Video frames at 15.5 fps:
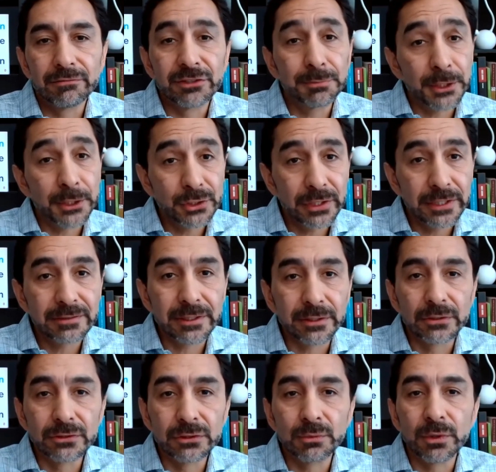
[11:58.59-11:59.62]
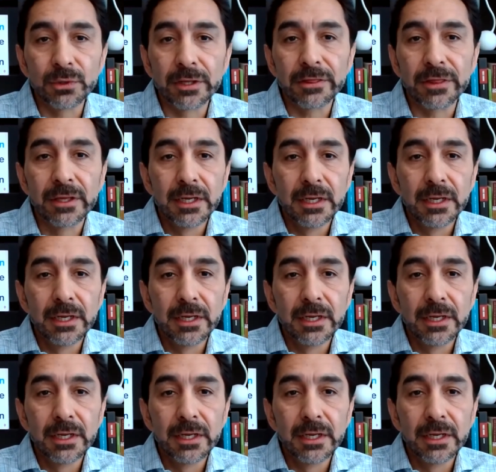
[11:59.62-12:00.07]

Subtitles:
specialists, and also with